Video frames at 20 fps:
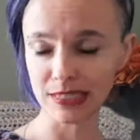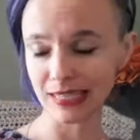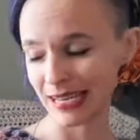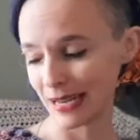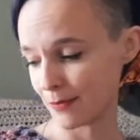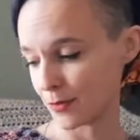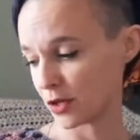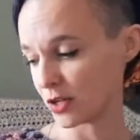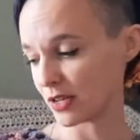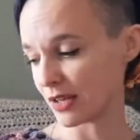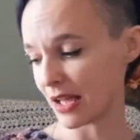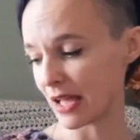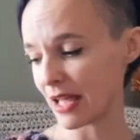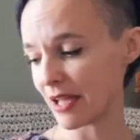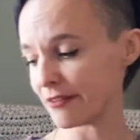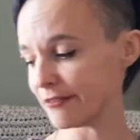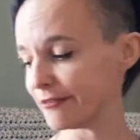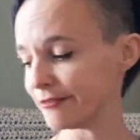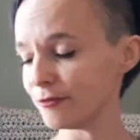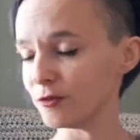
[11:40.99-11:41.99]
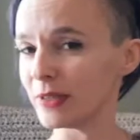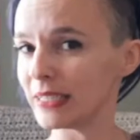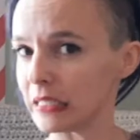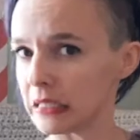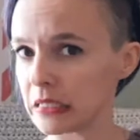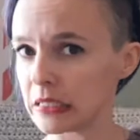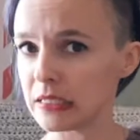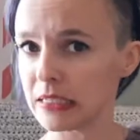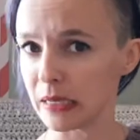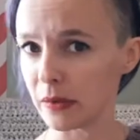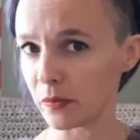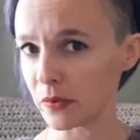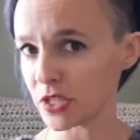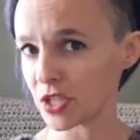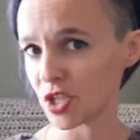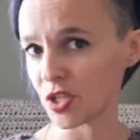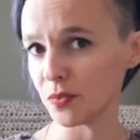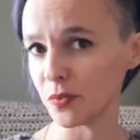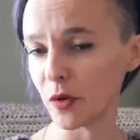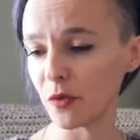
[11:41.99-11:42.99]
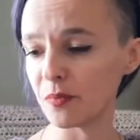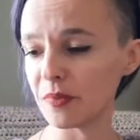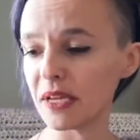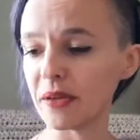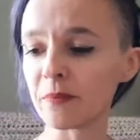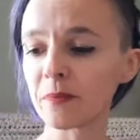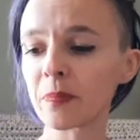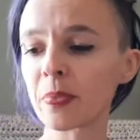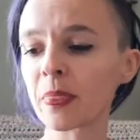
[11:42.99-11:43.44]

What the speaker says: and I have written down what she wrote me.